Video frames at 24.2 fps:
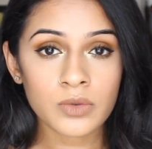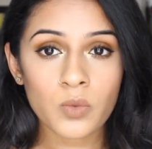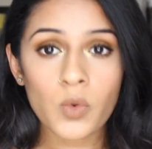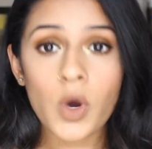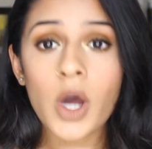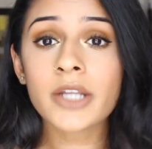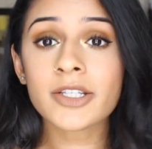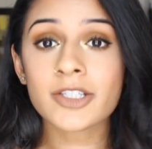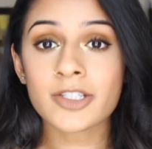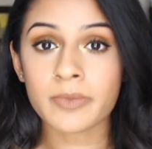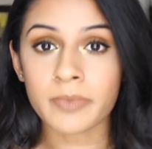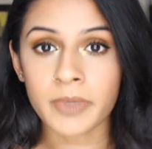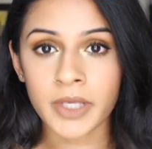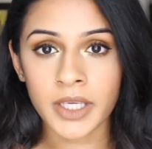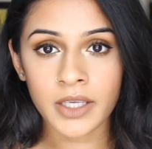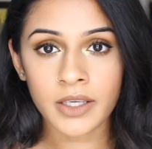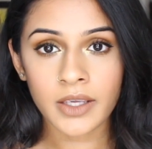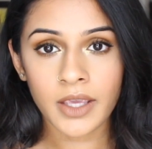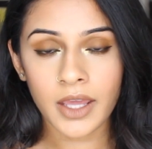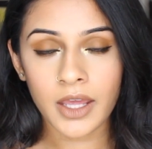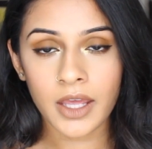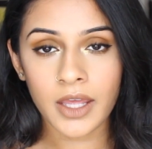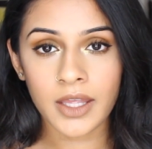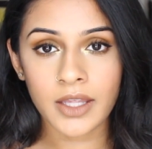watch
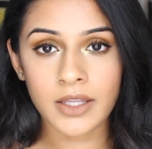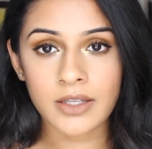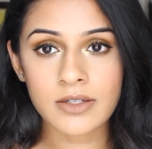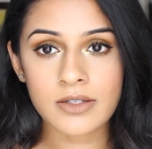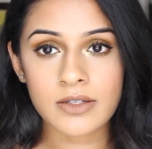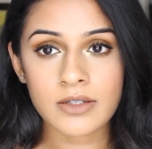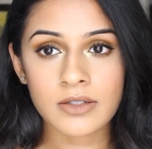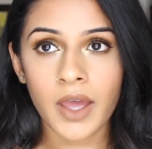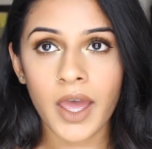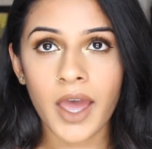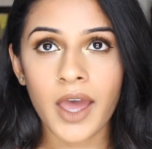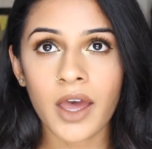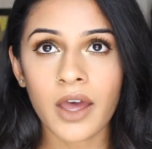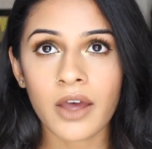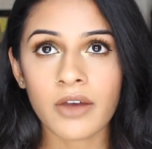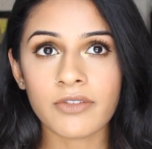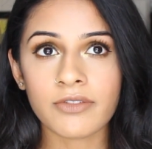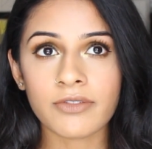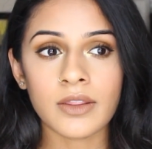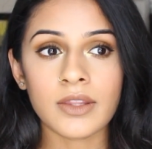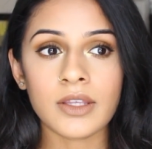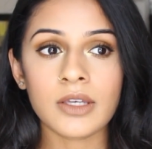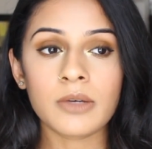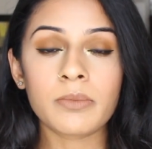me and
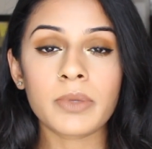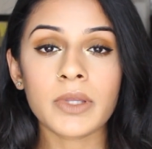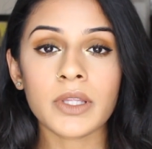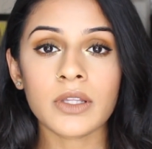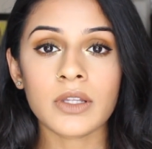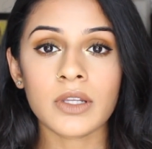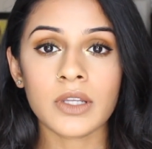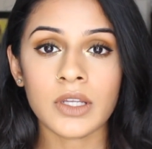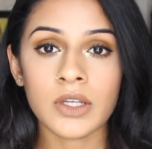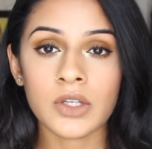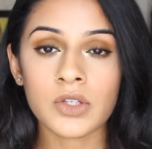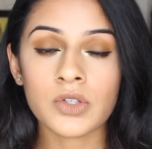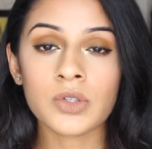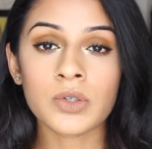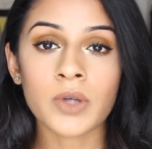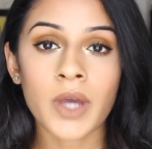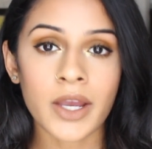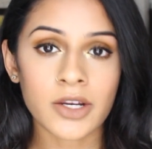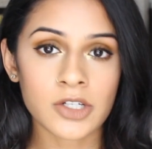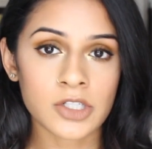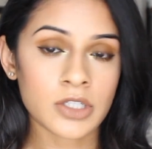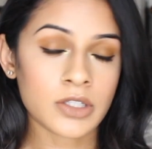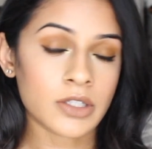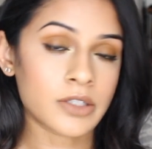have the ability to
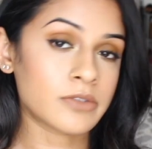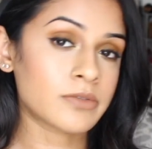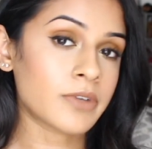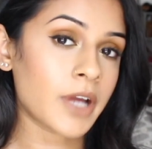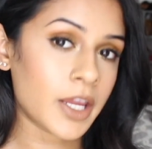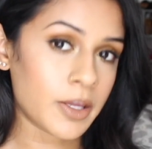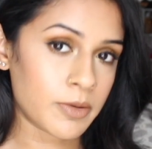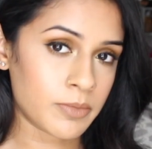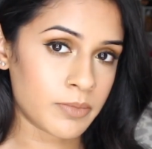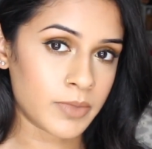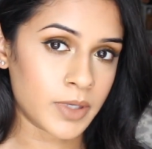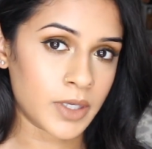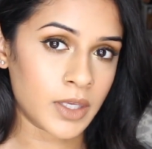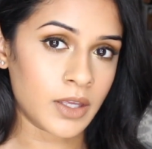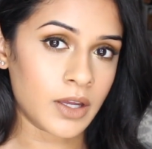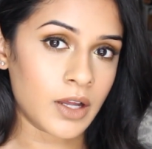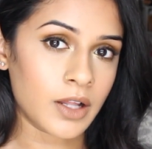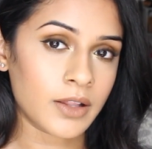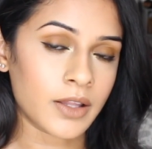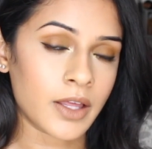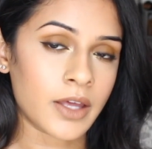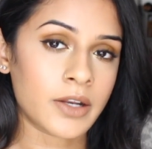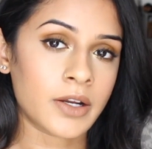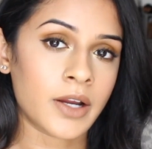actually write me
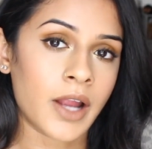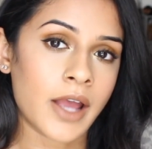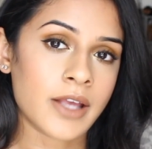a letter,